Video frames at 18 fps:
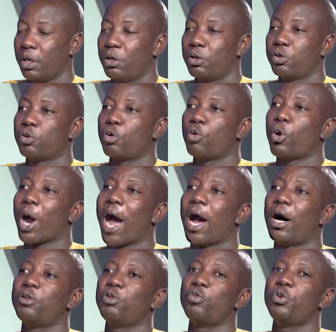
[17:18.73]
So
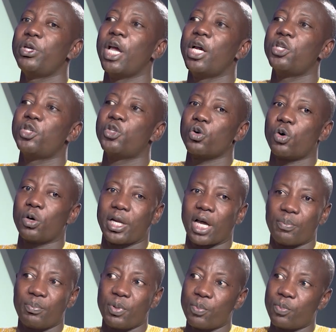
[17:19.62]
how do we ensure
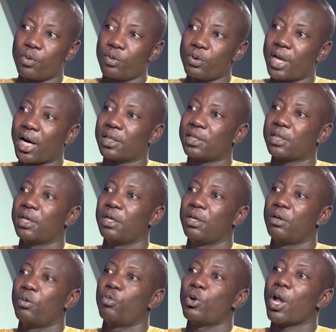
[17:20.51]
that people that
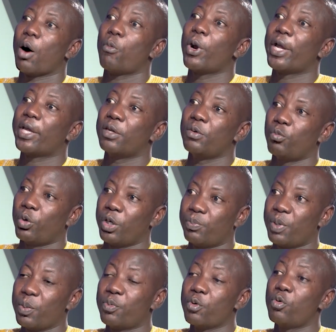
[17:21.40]
we are working
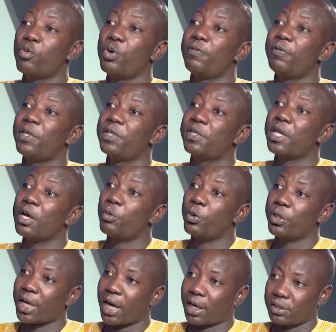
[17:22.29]
with, people who even stay
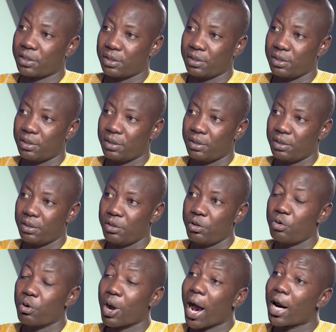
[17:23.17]
with us,
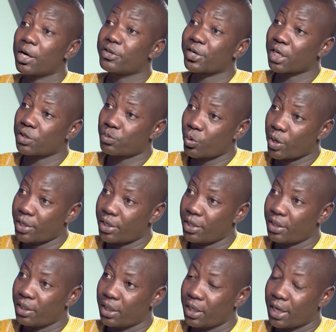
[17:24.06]
are
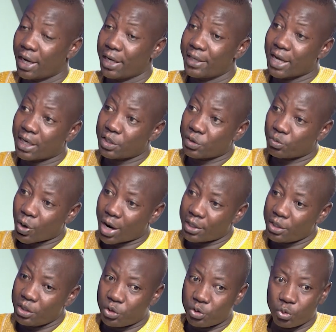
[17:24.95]
trustworthy? And that is
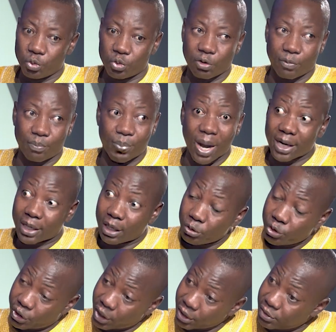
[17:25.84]
why issues of
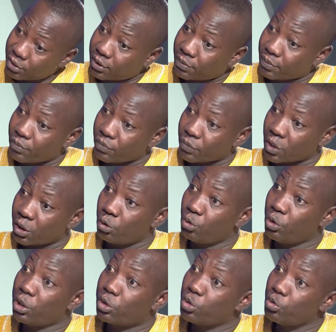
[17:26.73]
background checks,
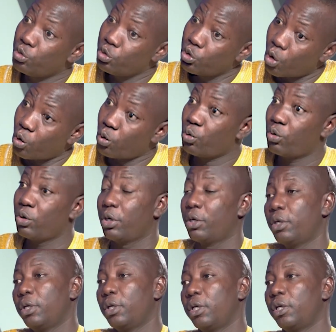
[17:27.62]
you need to know,
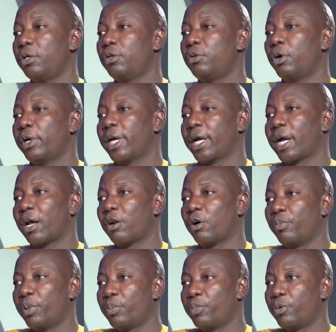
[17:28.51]
the kind
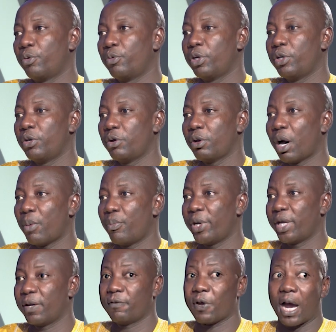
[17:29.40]
of people, you are
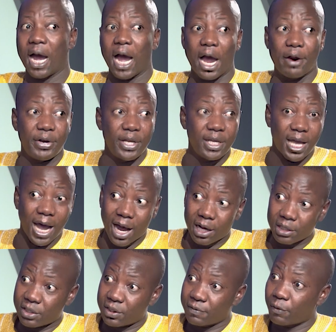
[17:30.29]
bringing. If you are hiring
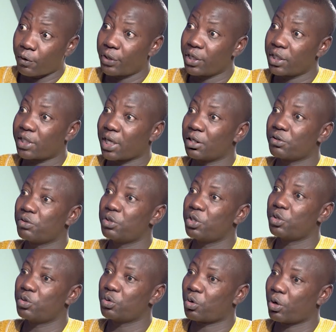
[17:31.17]
guards, for instance, you
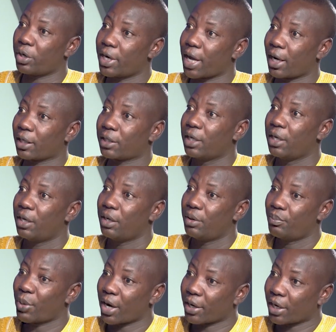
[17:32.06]
need to conduct
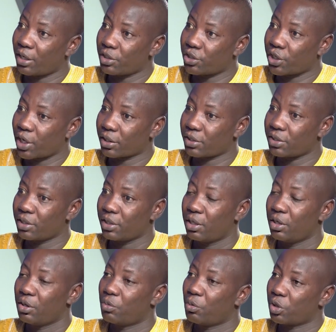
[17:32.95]
background checks.
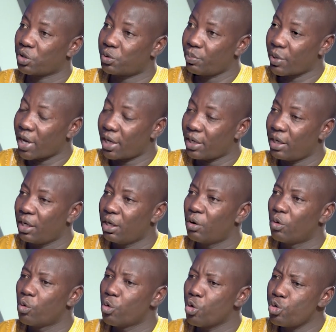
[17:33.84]
Watchmen,
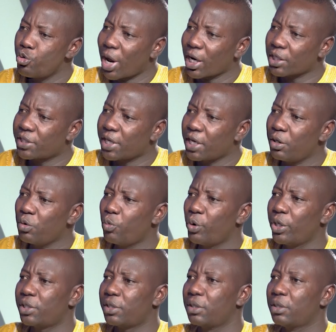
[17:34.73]
who you are staying
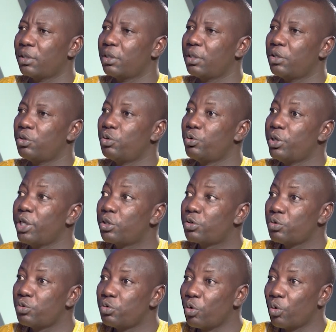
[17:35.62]
with, you need
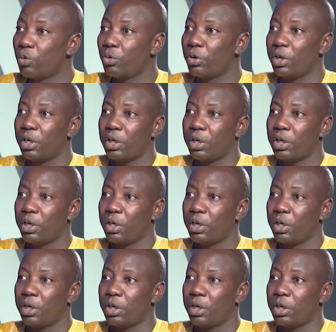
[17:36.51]
to know.